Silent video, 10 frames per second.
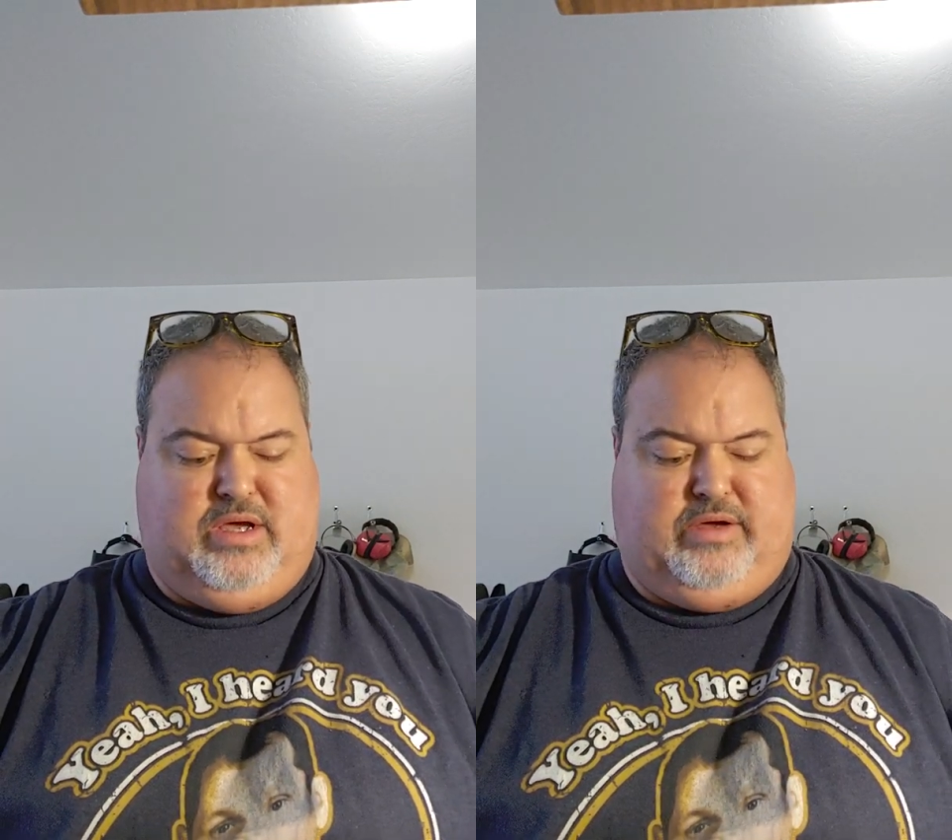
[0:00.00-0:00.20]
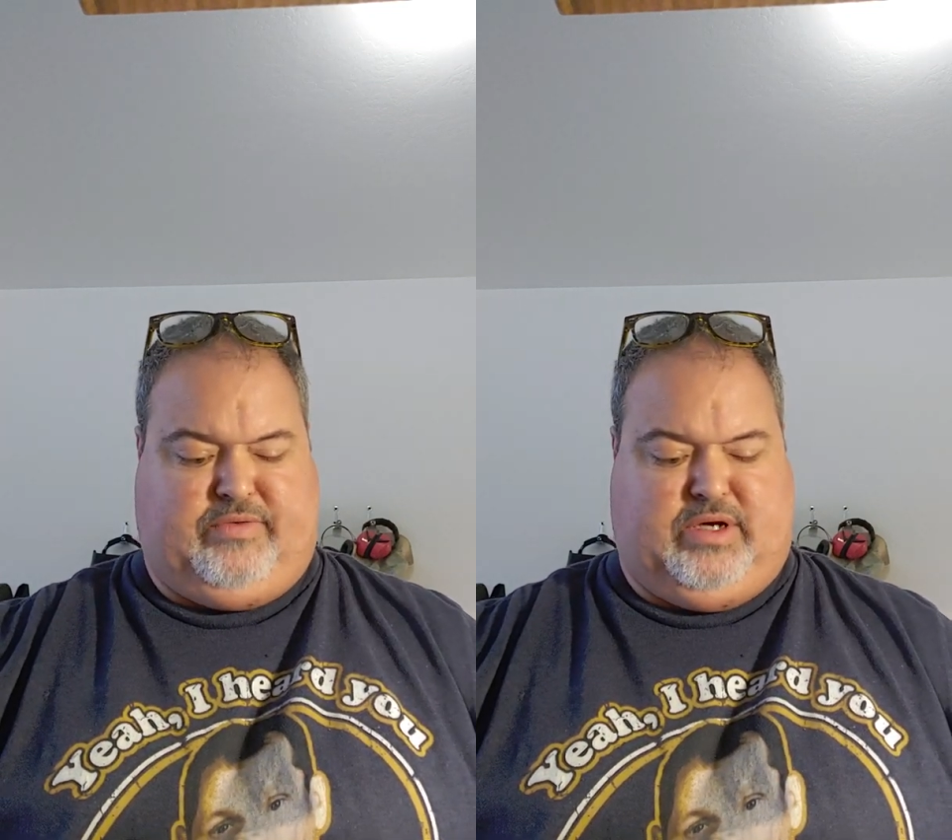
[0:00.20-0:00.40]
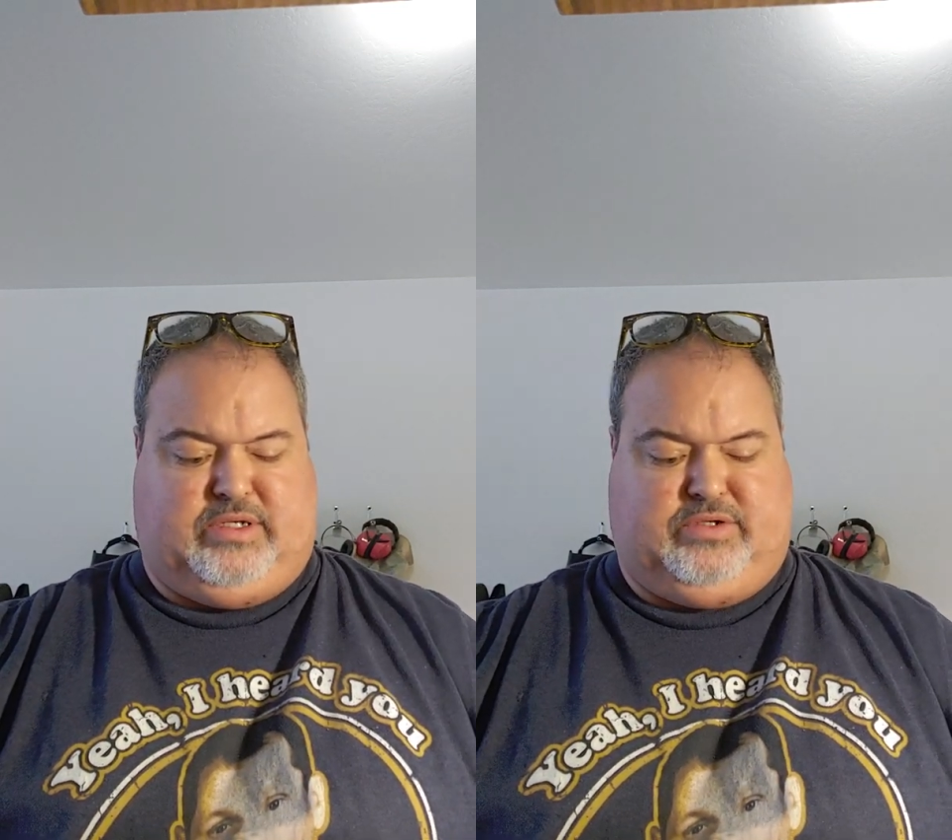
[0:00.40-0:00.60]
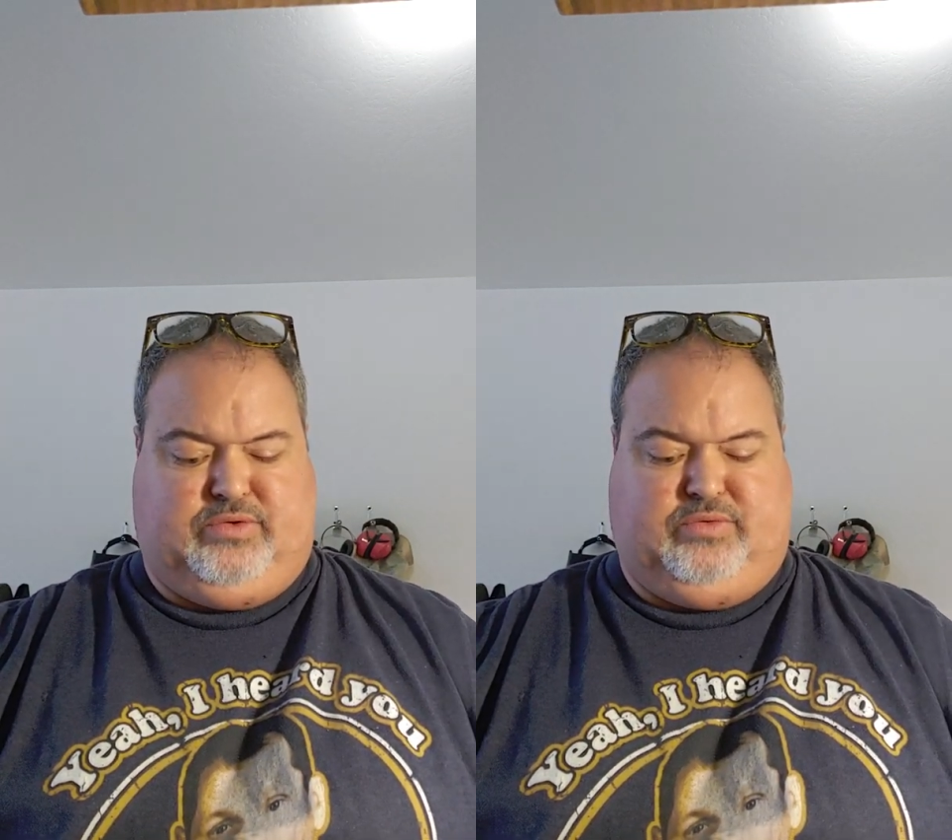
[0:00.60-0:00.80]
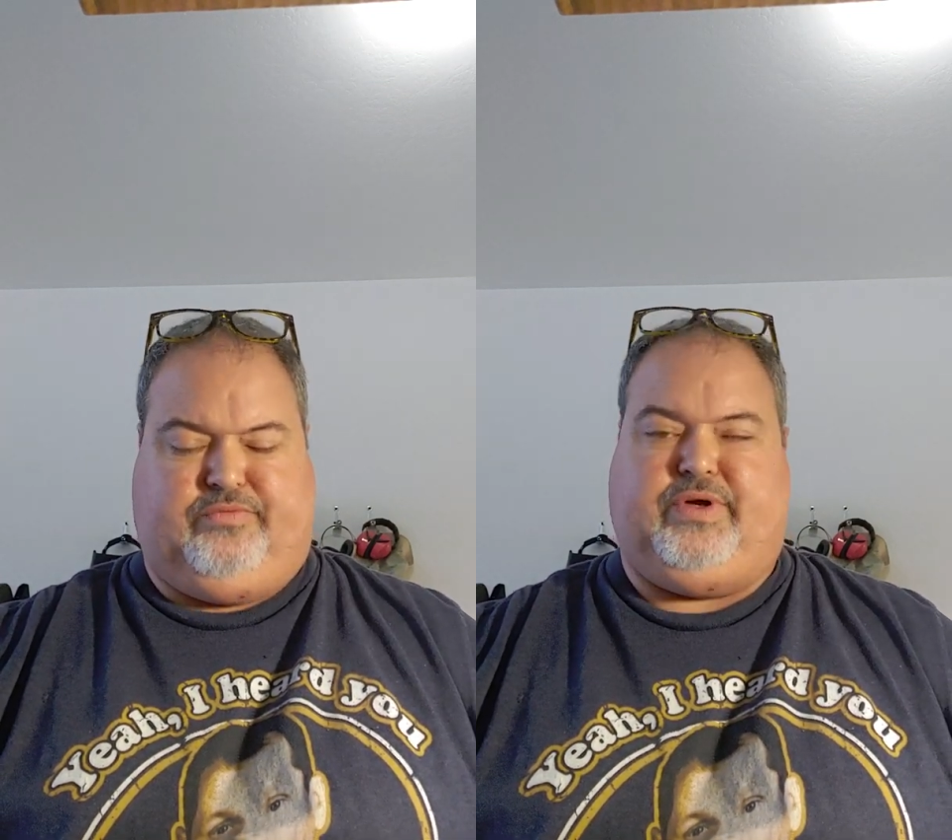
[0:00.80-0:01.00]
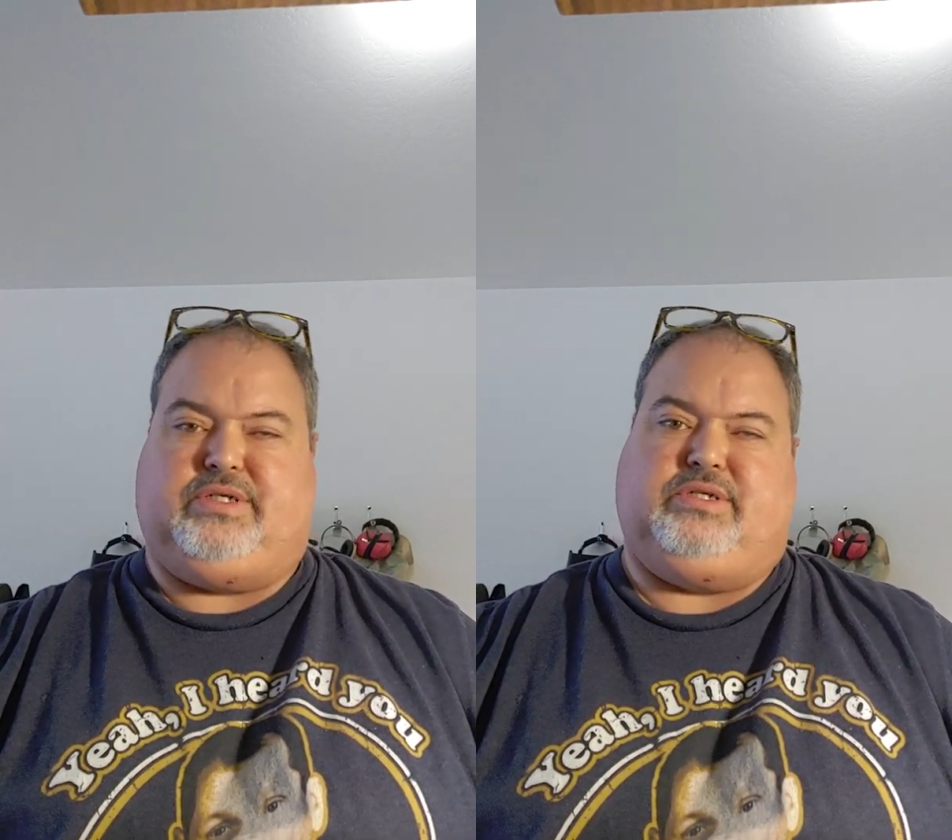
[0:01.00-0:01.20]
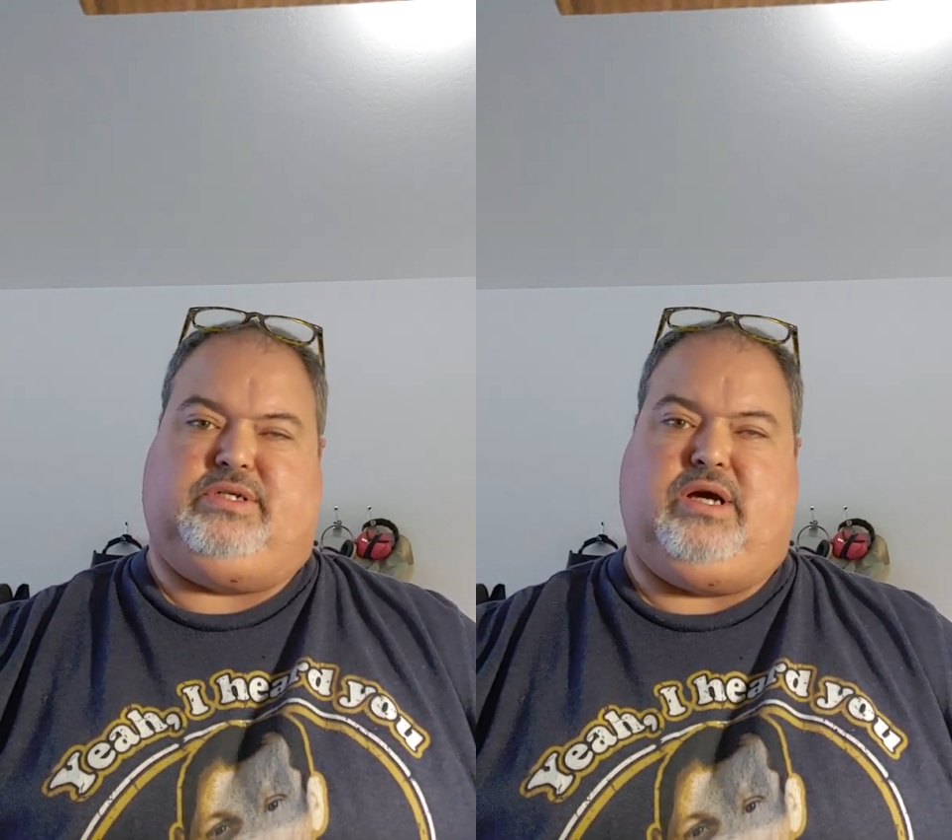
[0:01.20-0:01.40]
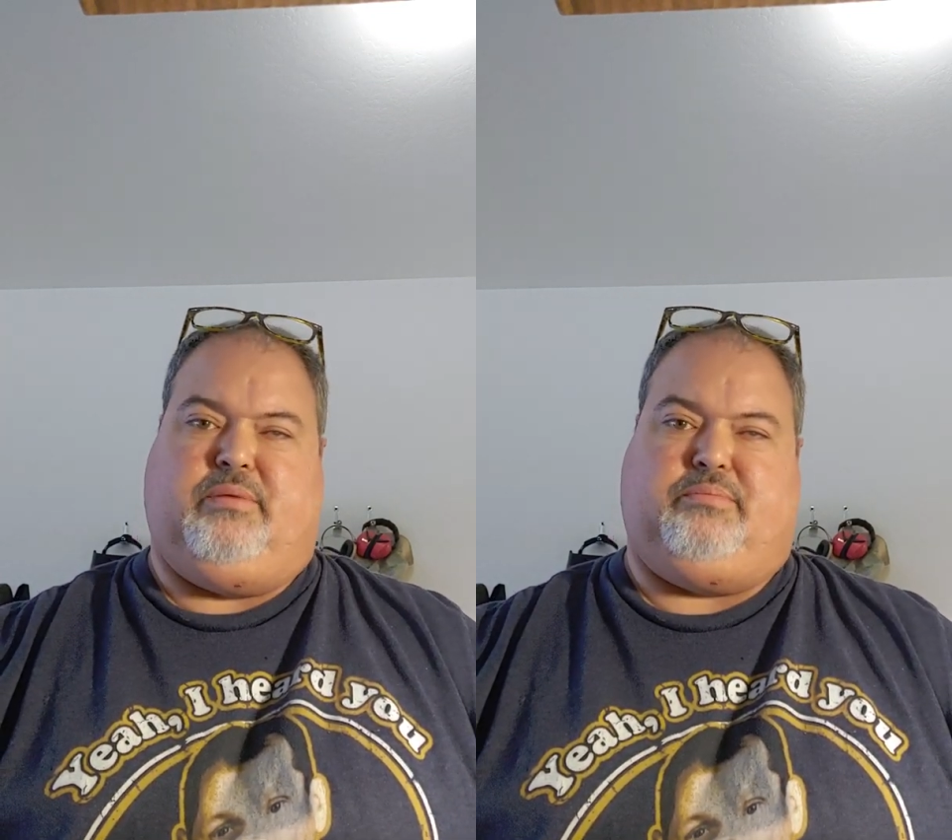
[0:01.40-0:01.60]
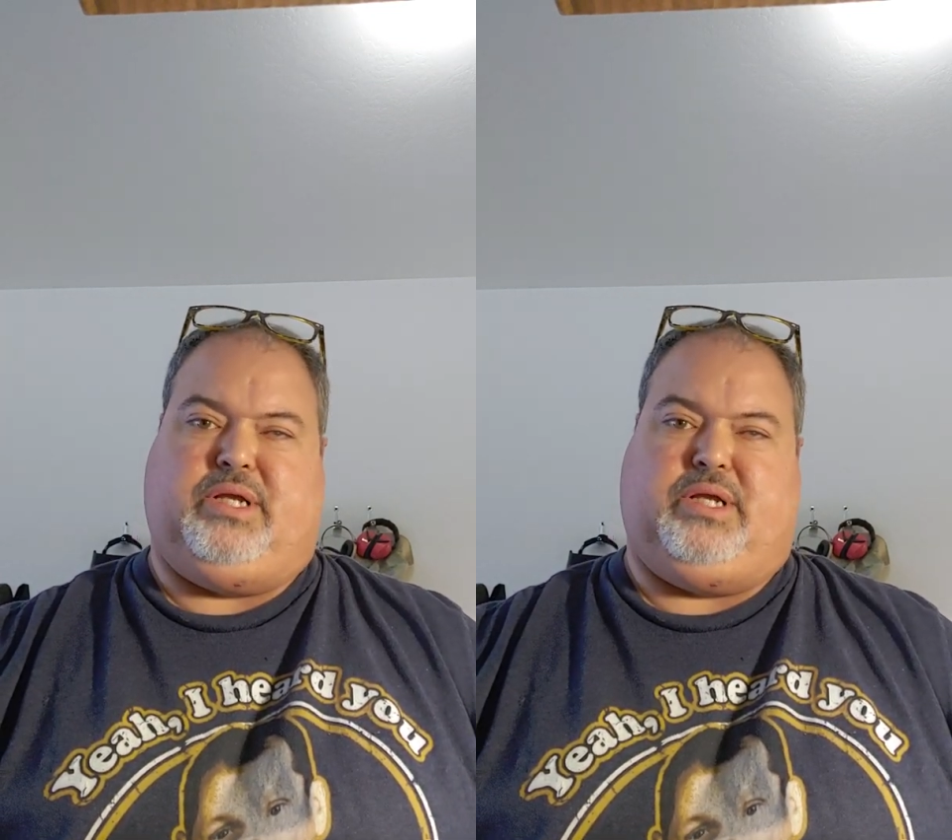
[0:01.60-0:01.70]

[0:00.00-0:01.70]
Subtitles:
I've got to fix the top